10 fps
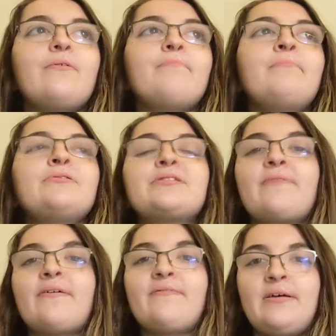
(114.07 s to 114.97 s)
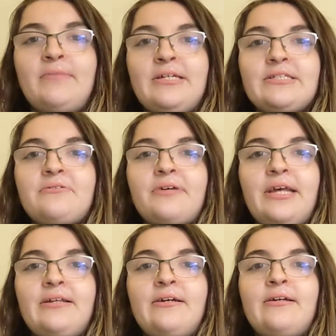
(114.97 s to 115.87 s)
most of our family is
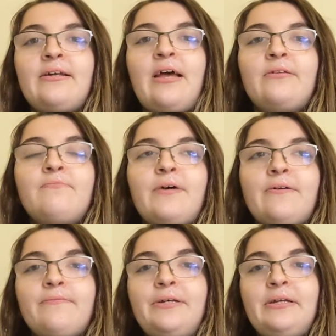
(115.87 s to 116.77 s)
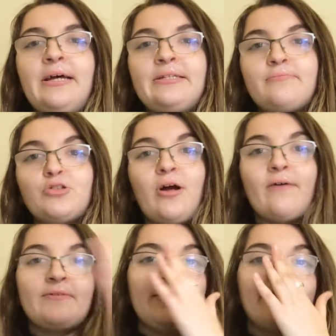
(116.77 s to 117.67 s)
located and where we end up
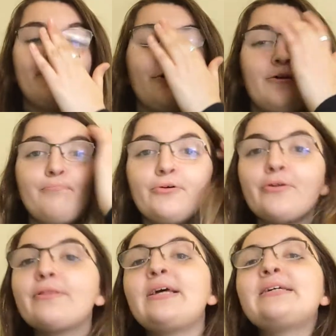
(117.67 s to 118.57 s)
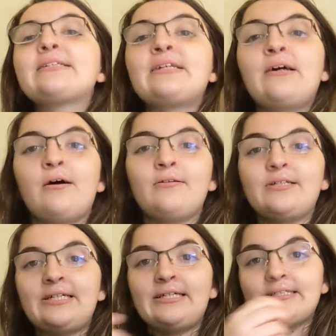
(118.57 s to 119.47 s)
traveling for birthdays and
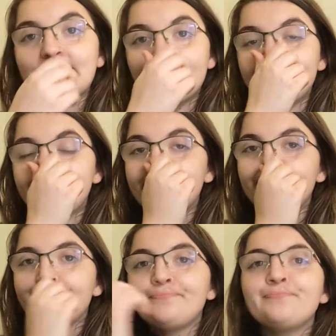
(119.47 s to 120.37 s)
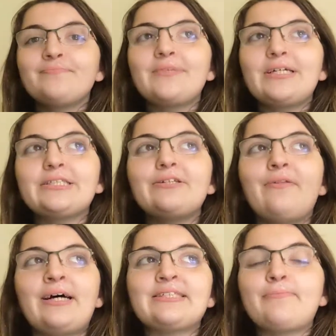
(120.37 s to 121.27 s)
holidays. So
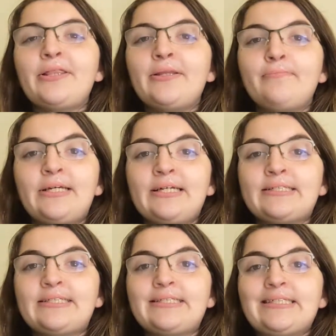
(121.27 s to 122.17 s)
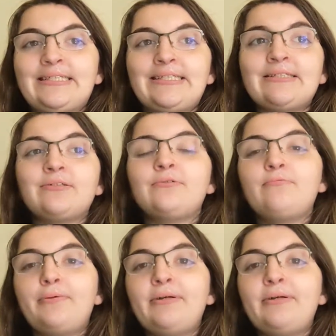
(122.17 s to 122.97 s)
that's been the biggest deal with